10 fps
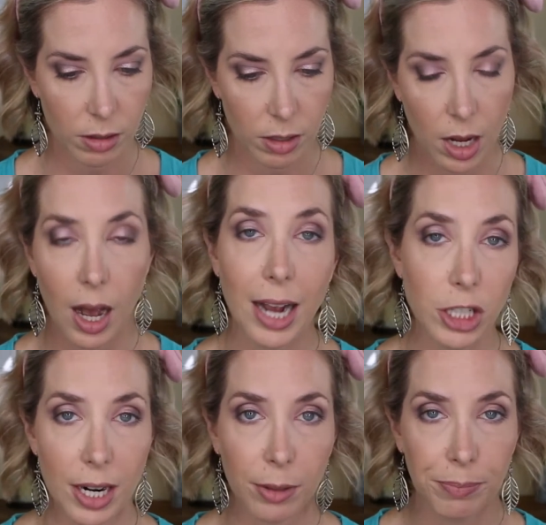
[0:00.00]

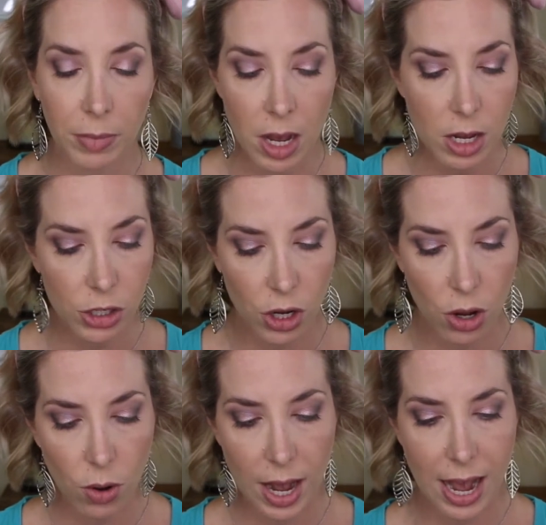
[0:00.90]
eyeshadow.
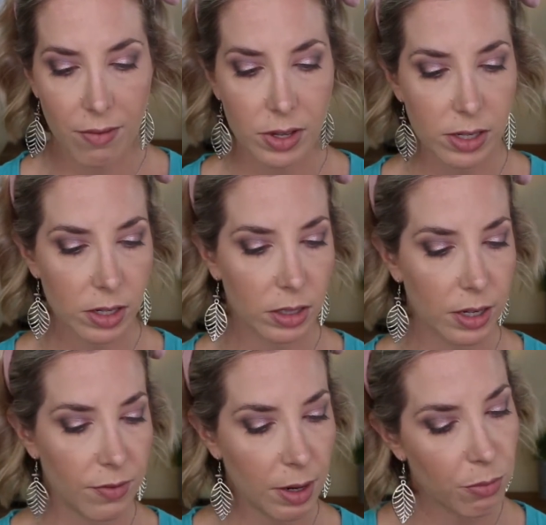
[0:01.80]
So I have this little
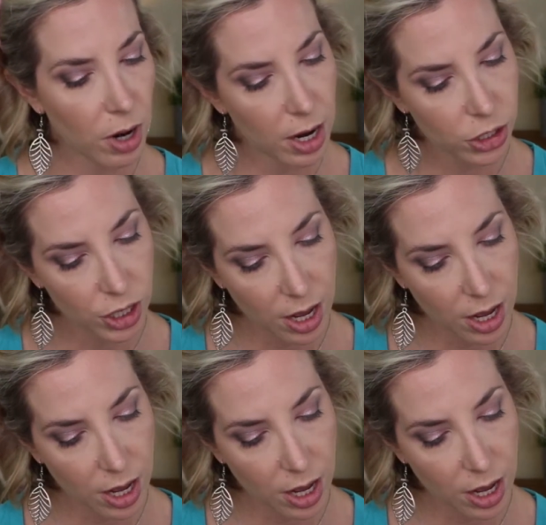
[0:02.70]
nifty brush.